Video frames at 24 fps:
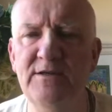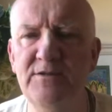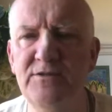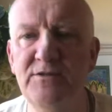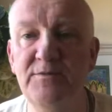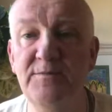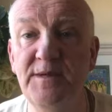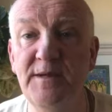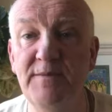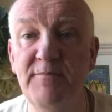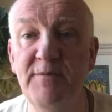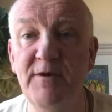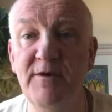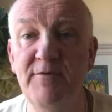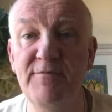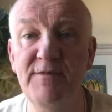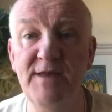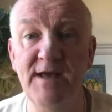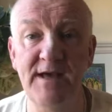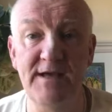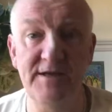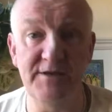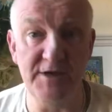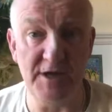It should be above
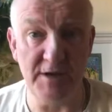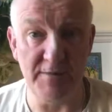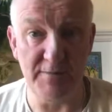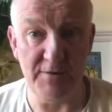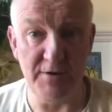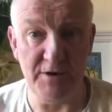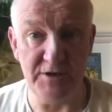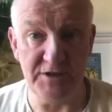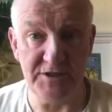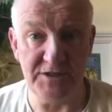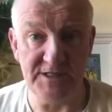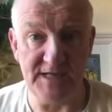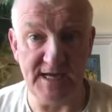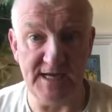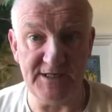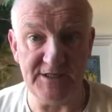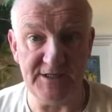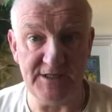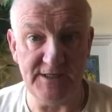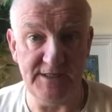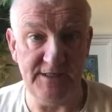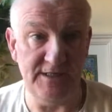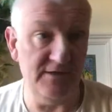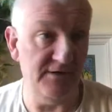that, and Yamaraj is
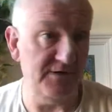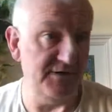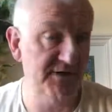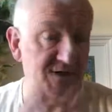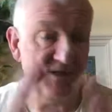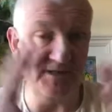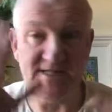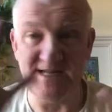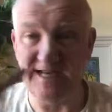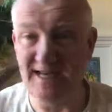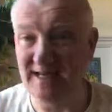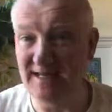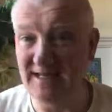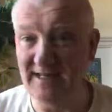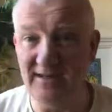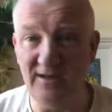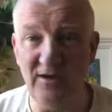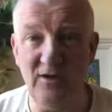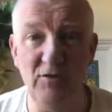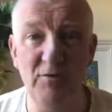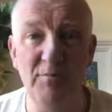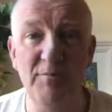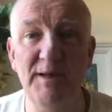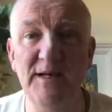actually understanding the
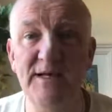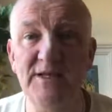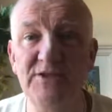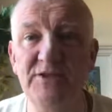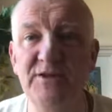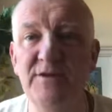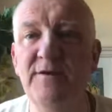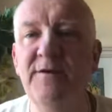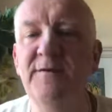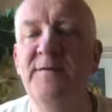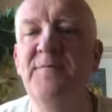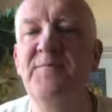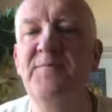whole picture